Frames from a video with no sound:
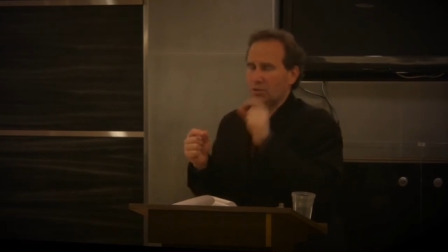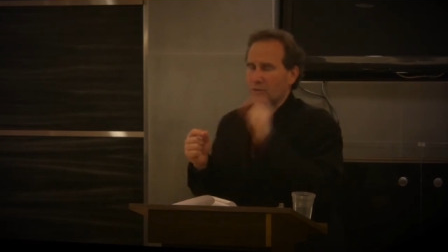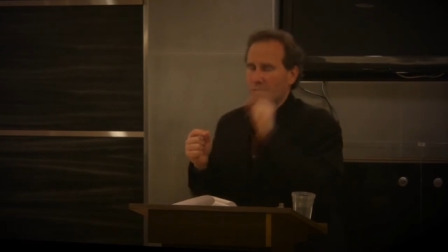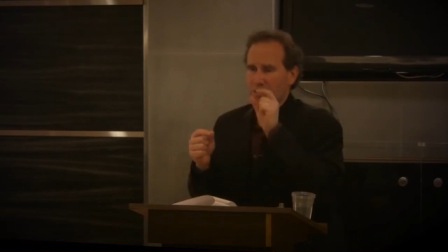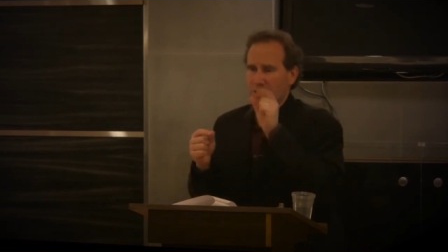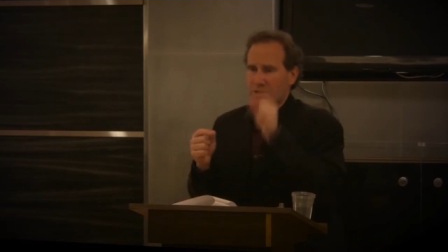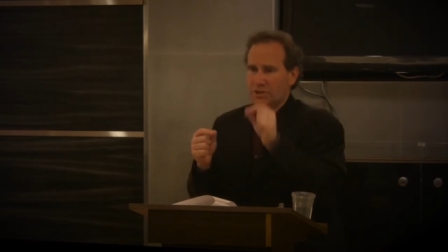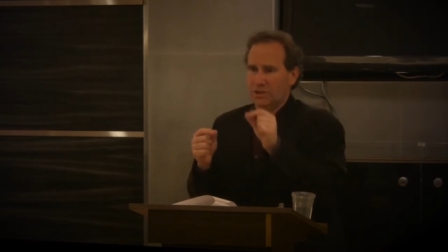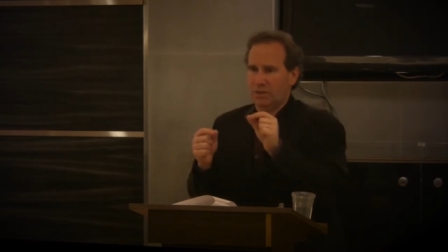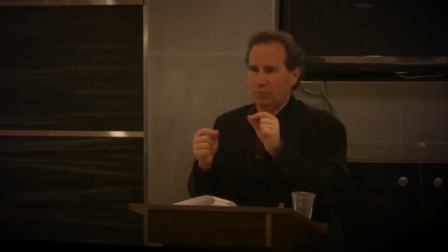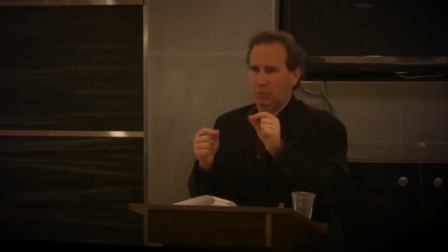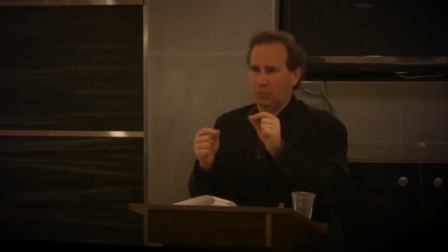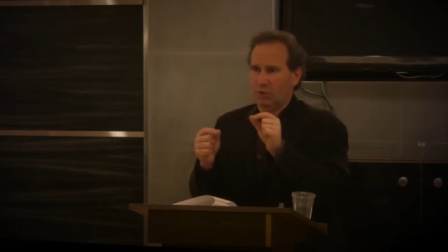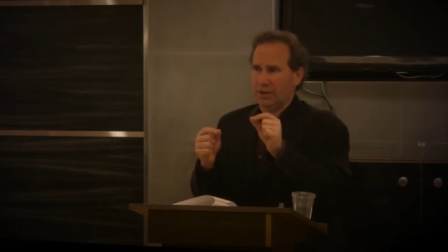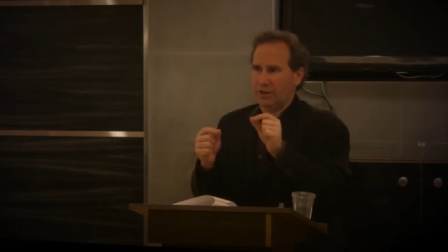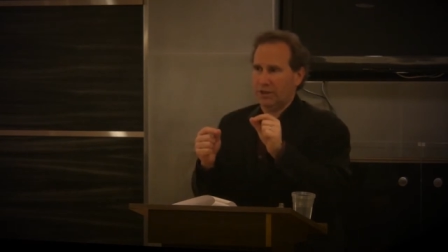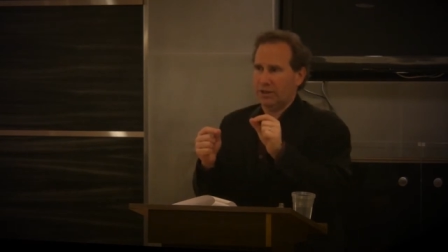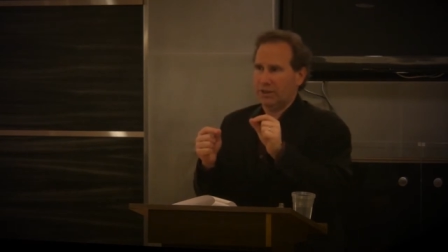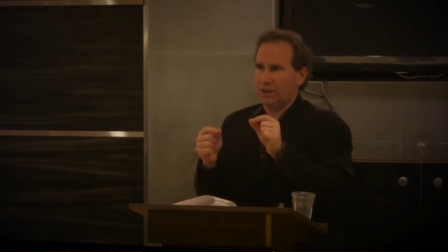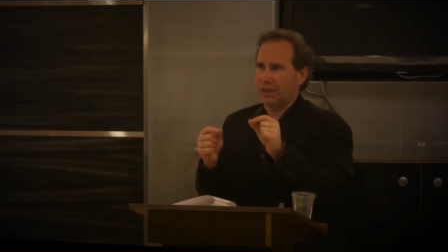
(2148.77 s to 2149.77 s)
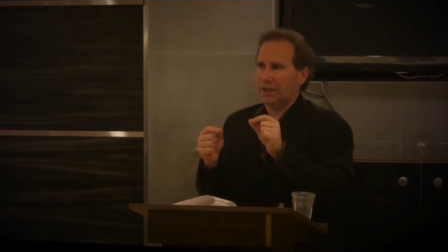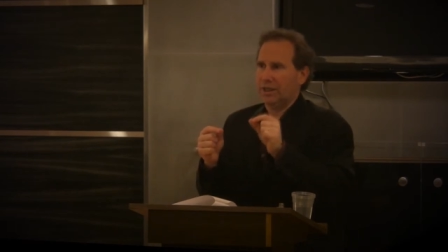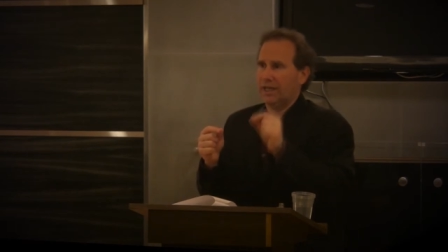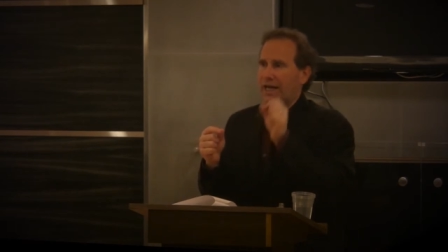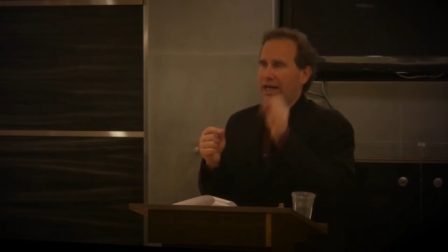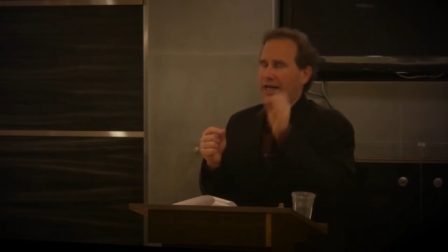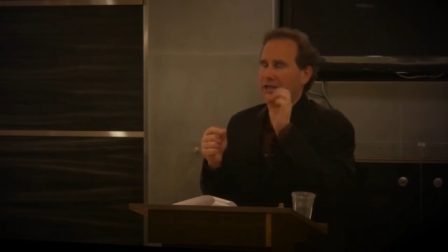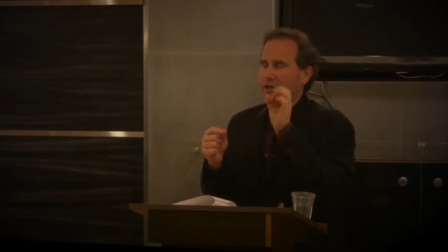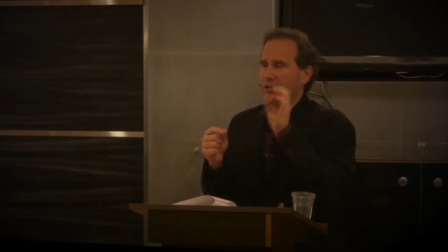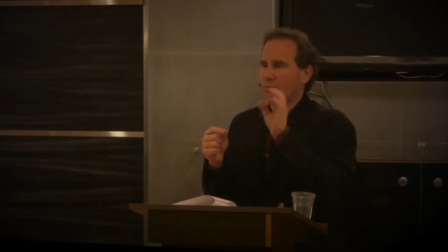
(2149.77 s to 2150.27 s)
with someone
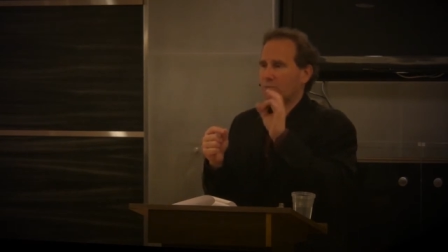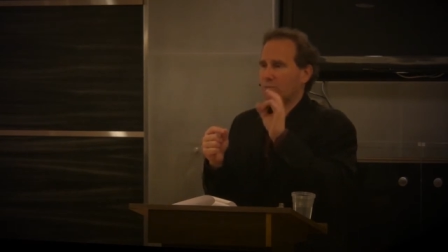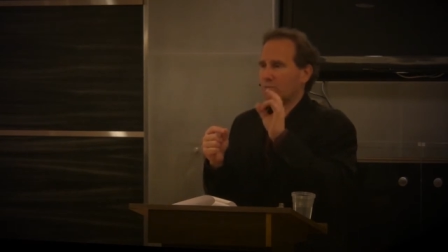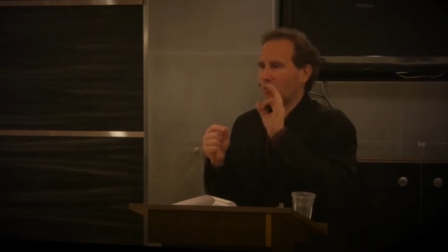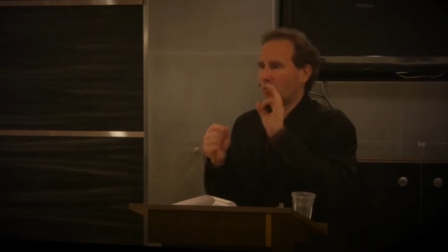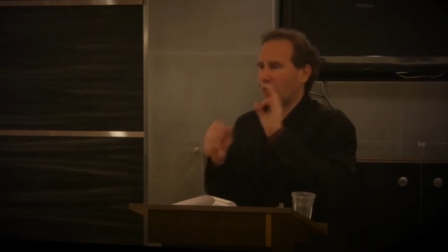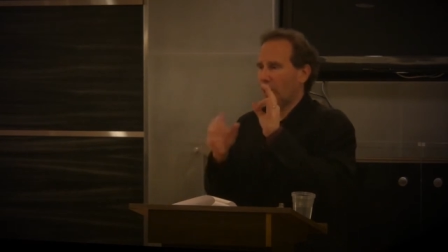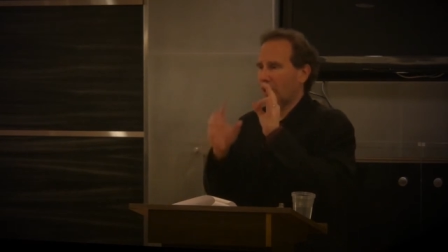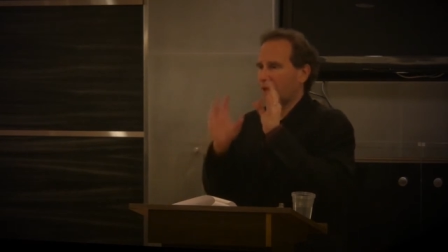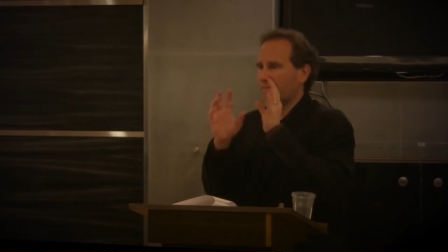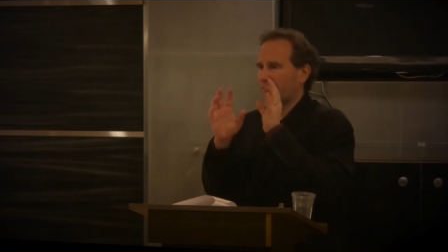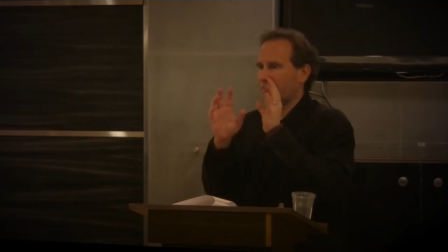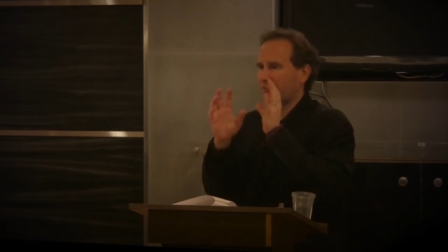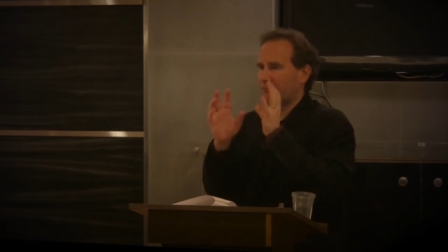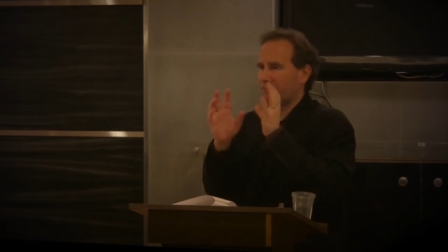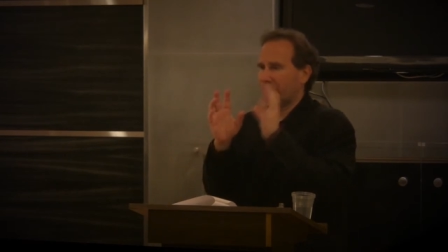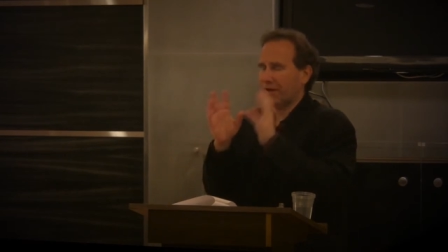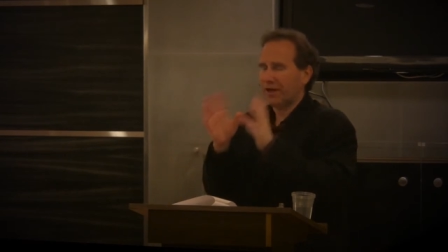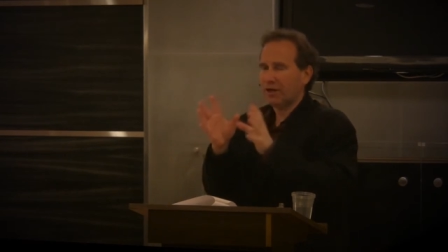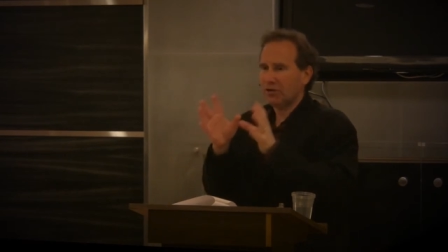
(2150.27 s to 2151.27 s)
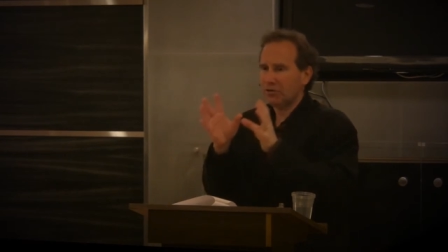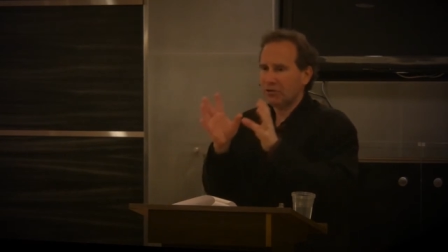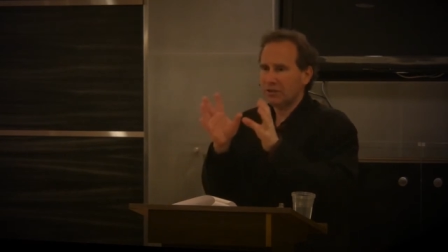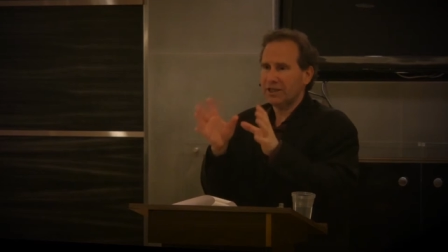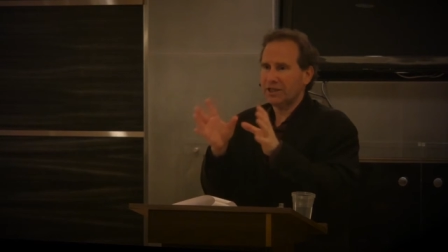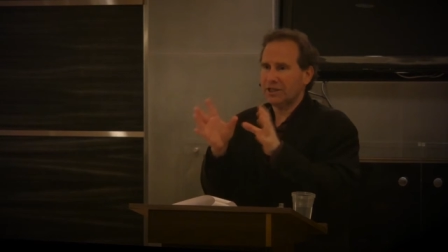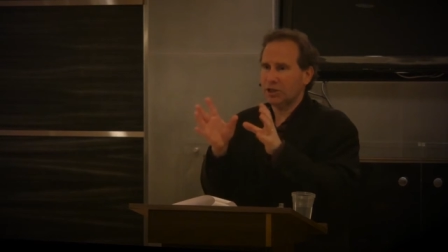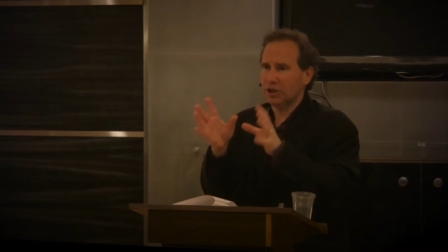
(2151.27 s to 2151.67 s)
and you want a fairly